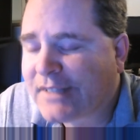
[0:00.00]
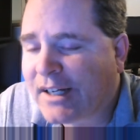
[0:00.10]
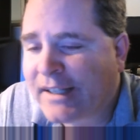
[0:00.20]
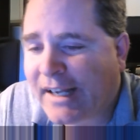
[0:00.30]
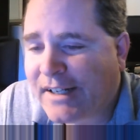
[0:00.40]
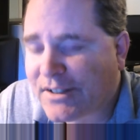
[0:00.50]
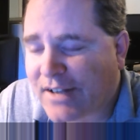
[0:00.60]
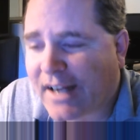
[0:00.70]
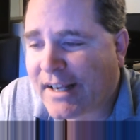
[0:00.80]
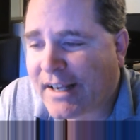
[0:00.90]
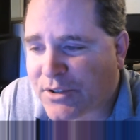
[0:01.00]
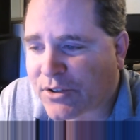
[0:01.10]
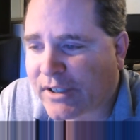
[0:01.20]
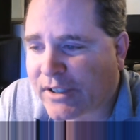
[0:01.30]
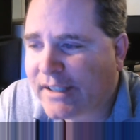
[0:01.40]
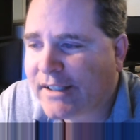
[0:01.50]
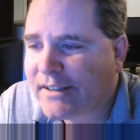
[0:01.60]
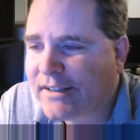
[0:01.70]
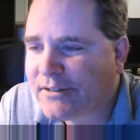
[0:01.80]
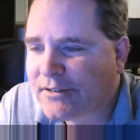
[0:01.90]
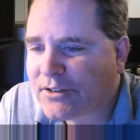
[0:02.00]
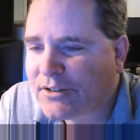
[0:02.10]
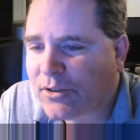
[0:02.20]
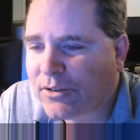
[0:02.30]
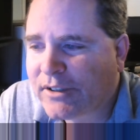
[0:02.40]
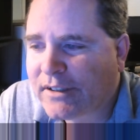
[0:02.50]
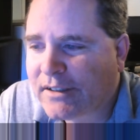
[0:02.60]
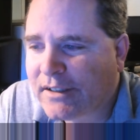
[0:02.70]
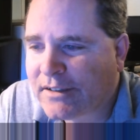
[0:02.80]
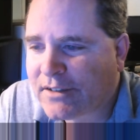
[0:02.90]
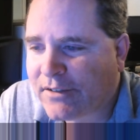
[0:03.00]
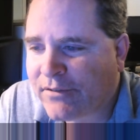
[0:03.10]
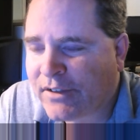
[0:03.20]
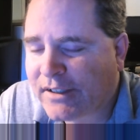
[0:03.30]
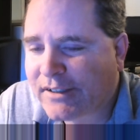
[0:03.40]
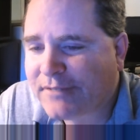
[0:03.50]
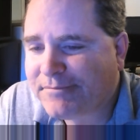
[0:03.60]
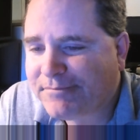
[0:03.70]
Again, it's not a history, and so it's of the